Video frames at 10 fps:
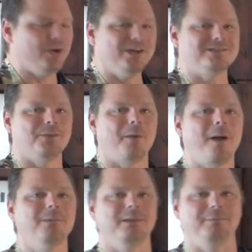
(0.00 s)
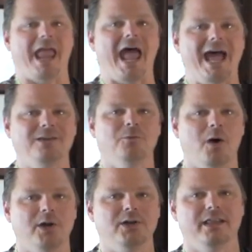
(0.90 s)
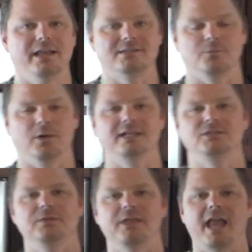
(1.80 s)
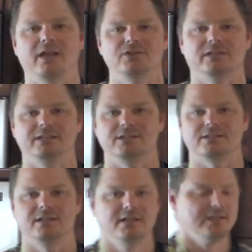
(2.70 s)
you're going to probably be adding water to this, and when I do that, I usually just